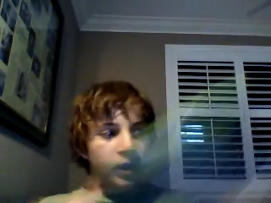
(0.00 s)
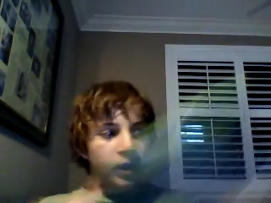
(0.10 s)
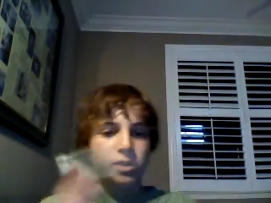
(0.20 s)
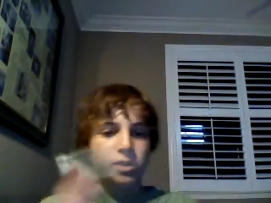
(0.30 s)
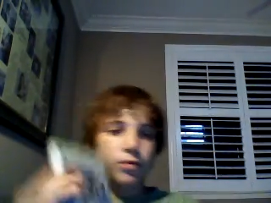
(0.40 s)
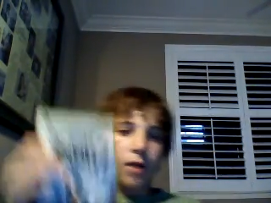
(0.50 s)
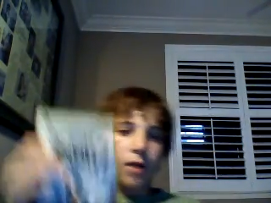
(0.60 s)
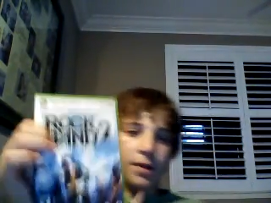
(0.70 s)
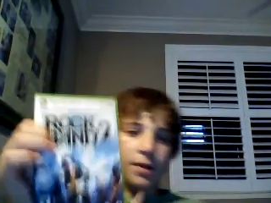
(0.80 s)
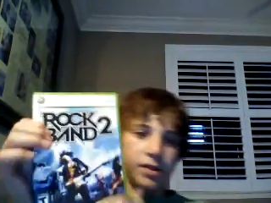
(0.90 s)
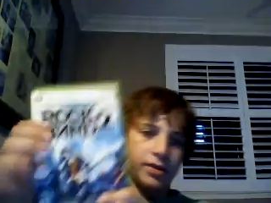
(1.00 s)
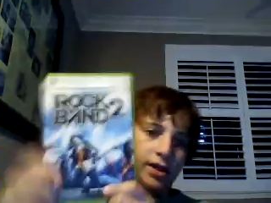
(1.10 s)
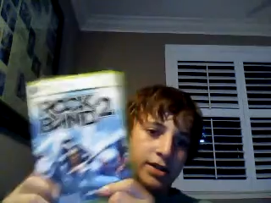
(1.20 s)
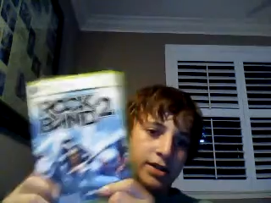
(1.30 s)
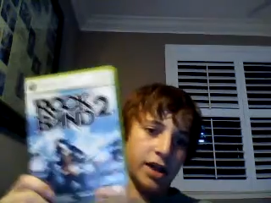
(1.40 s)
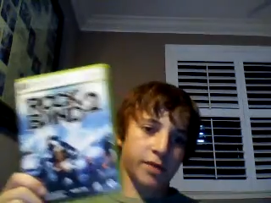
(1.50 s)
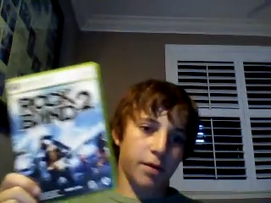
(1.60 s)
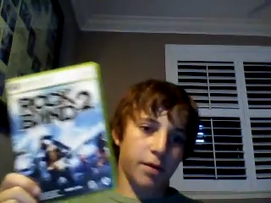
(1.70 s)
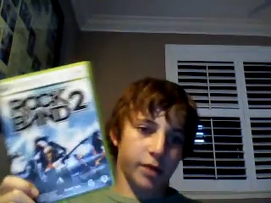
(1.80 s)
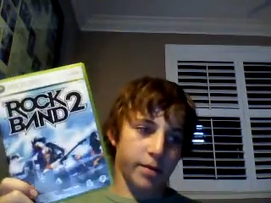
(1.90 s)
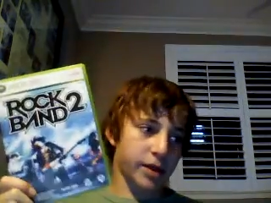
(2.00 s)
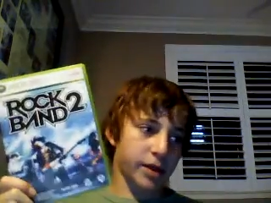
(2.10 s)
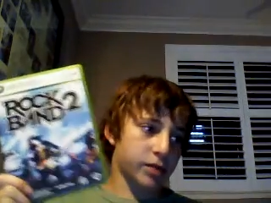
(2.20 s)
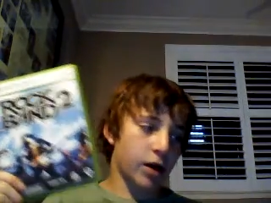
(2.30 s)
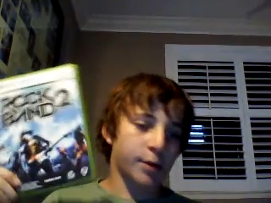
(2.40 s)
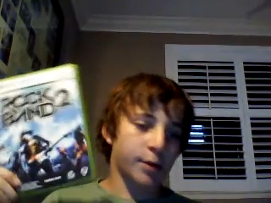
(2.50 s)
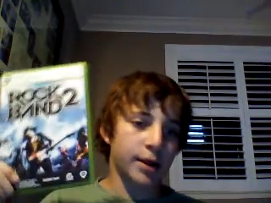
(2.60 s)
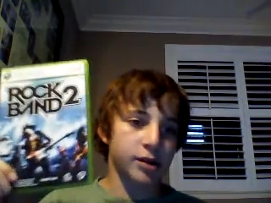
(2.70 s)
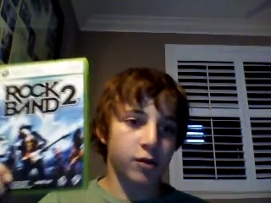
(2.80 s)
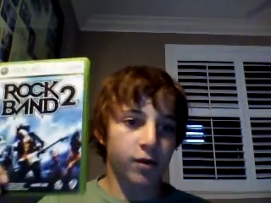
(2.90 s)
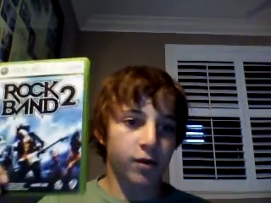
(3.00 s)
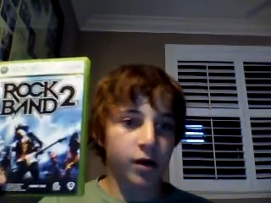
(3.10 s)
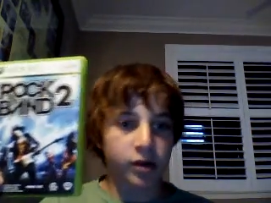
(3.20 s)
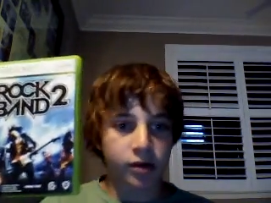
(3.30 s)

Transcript: Here's Rock Band 2. That's that's probably the best Rock Band so far.